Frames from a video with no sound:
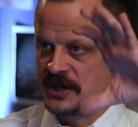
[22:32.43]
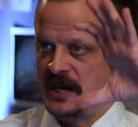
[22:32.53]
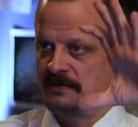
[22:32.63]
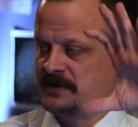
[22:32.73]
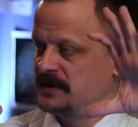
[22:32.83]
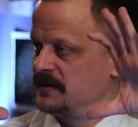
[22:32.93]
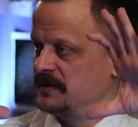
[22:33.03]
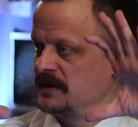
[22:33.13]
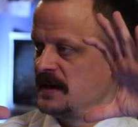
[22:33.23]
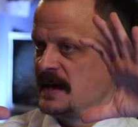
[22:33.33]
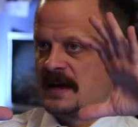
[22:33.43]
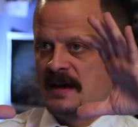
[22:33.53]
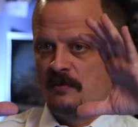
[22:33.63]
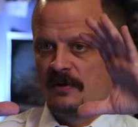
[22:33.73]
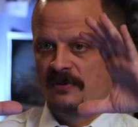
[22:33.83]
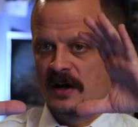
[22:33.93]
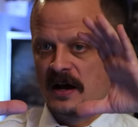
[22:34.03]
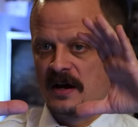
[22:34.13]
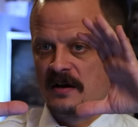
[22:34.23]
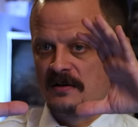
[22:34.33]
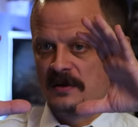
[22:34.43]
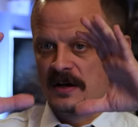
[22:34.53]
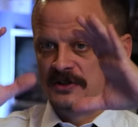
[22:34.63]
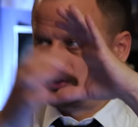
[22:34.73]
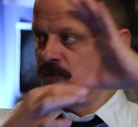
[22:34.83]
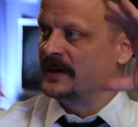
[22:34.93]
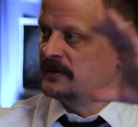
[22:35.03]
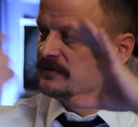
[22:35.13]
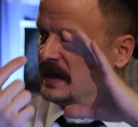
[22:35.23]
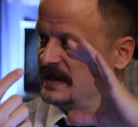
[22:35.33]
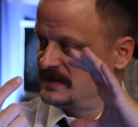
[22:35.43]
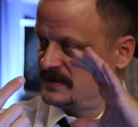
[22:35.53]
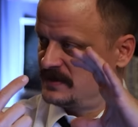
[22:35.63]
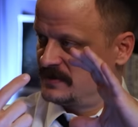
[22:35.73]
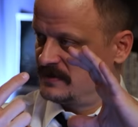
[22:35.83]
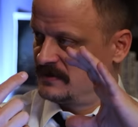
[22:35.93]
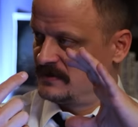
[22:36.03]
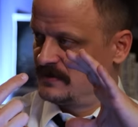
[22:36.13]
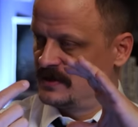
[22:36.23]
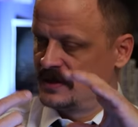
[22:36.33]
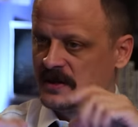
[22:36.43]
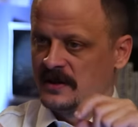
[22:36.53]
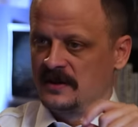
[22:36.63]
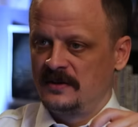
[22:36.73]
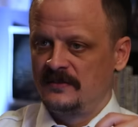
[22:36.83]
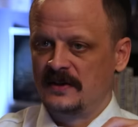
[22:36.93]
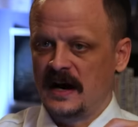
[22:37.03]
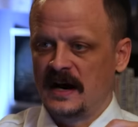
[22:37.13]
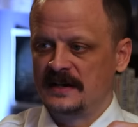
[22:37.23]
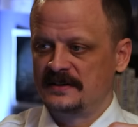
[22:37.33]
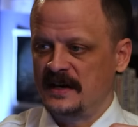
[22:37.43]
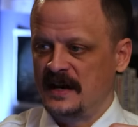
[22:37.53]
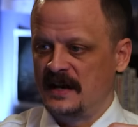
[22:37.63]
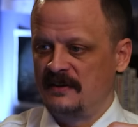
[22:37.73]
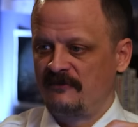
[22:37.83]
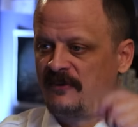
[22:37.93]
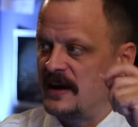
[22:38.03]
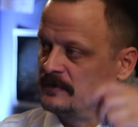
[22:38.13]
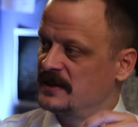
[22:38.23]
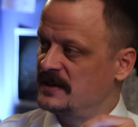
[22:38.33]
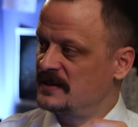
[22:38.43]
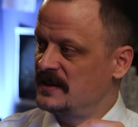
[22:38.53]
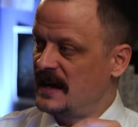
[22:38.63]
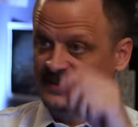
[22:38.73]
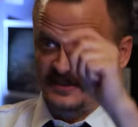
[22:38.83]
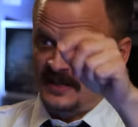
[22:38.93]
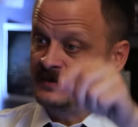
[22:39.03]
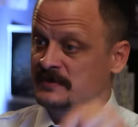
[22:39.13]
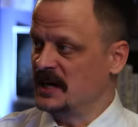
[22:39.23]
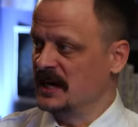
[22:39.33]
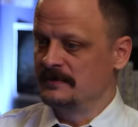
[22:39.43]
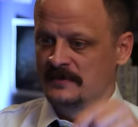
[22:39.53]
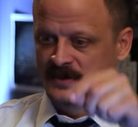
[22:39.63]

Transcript: shaped with a string of lights. You've got a family at the same time